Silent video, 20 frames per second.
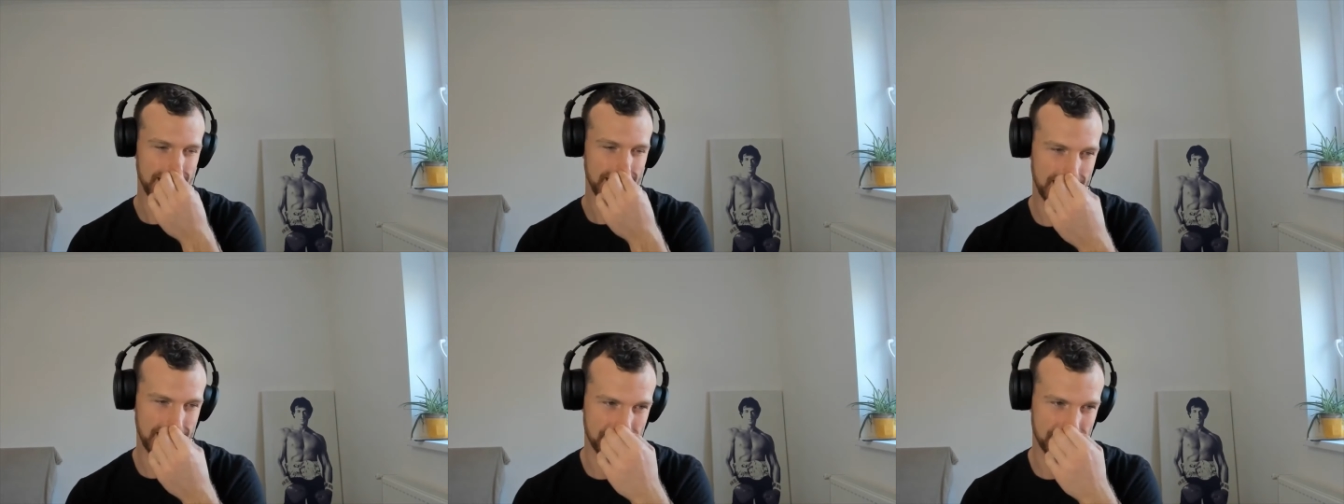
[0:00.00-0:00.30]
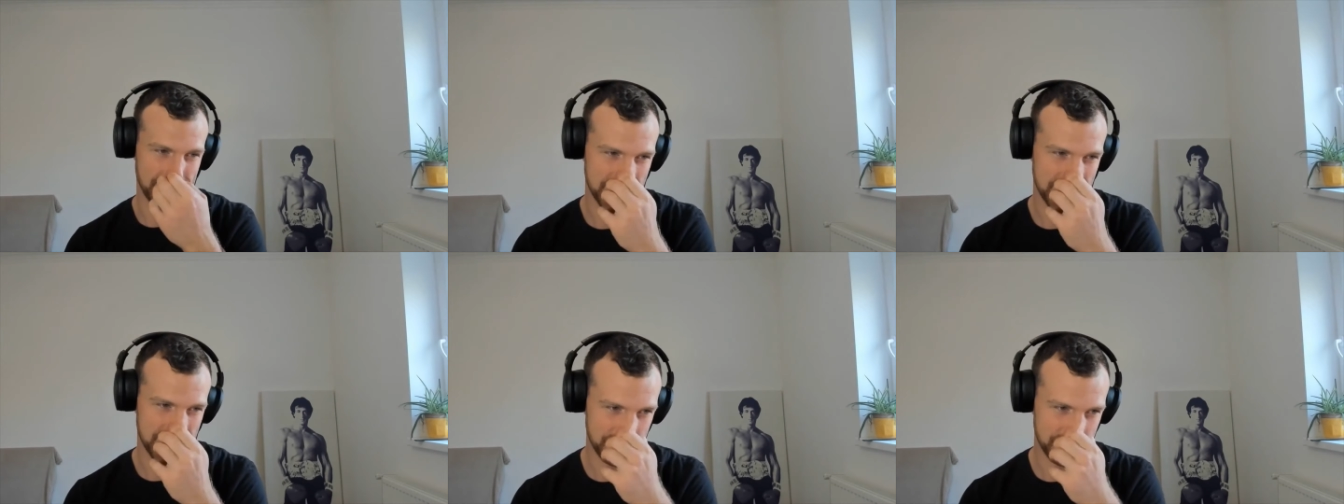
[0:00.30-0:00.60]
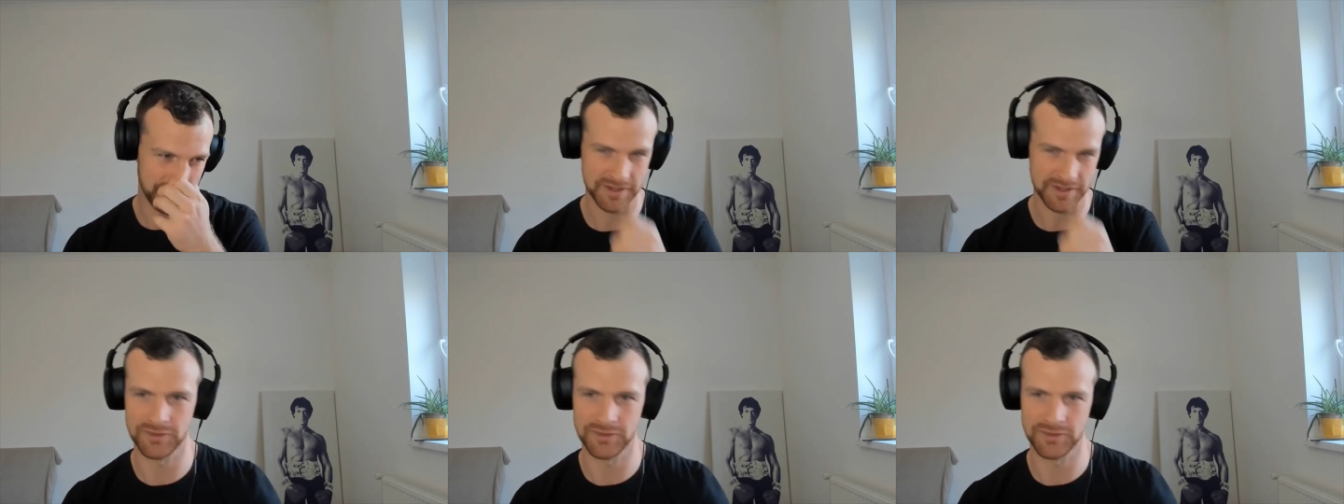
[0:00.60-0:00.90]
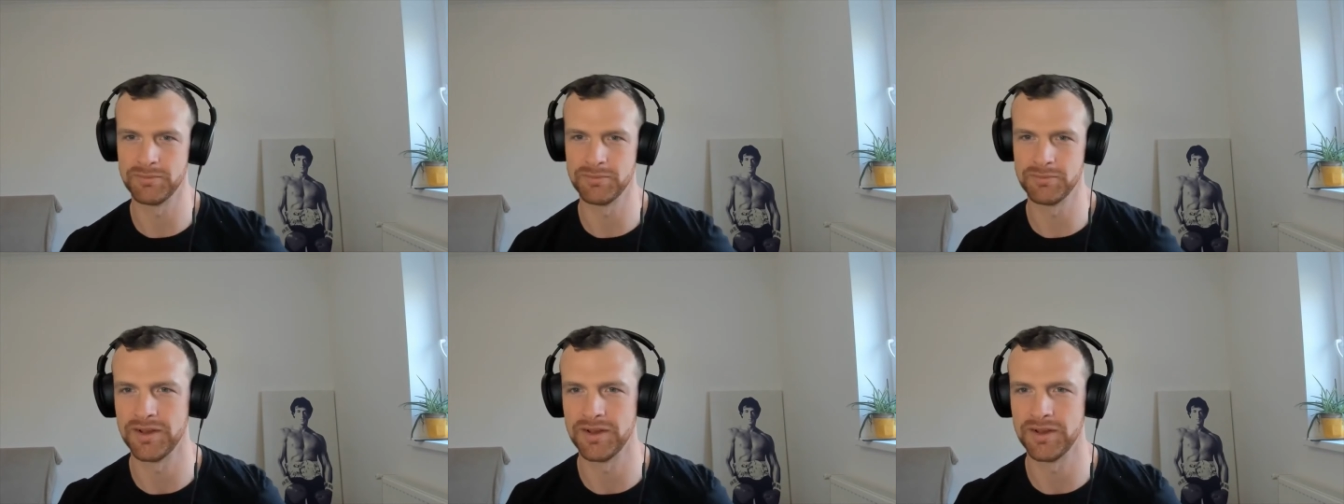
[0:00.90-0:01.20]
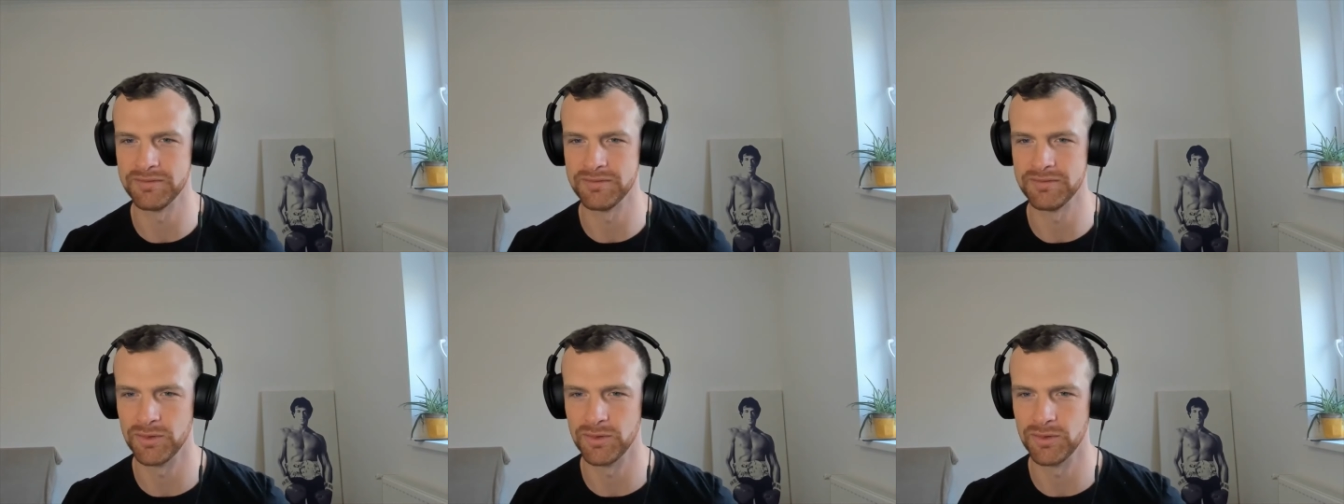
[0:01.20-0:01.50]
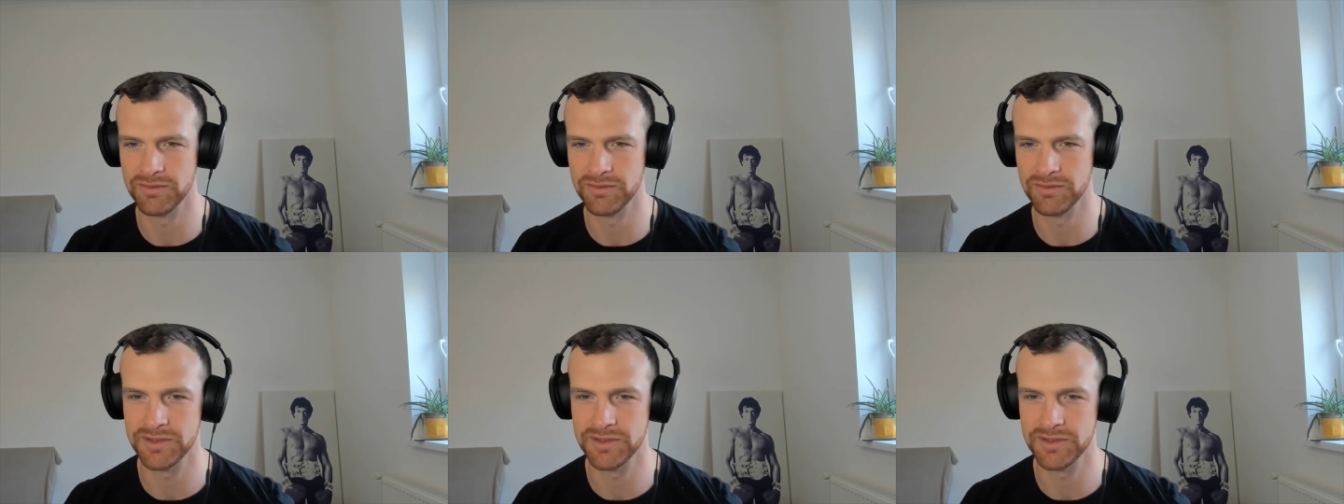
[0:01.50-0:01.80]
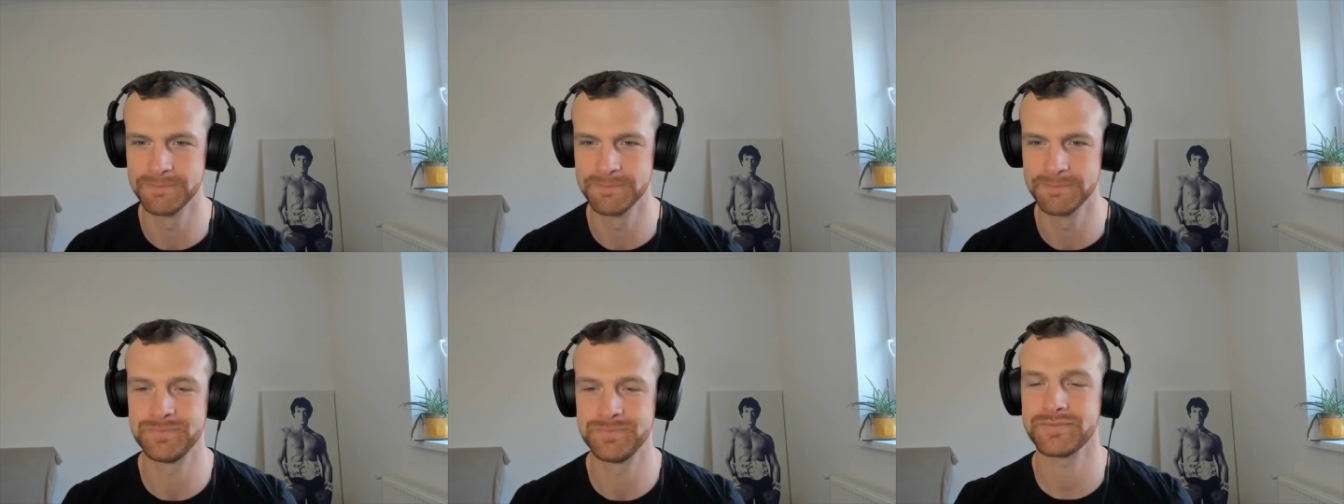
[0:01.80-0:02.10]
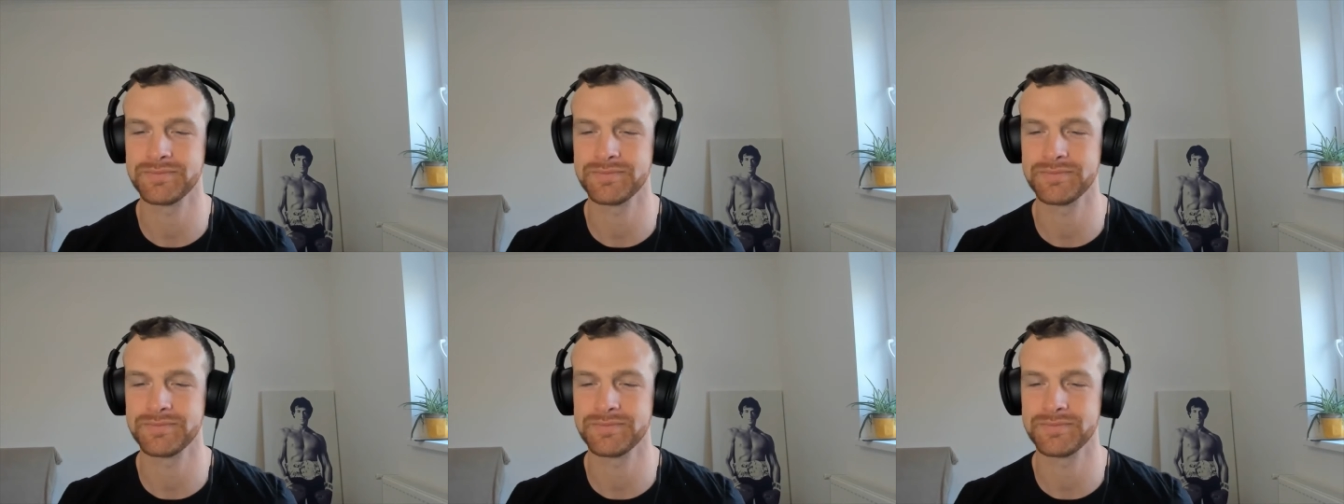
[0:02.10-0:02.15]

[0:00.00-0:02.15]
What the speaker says: Anyway, that's not part of the morning routine.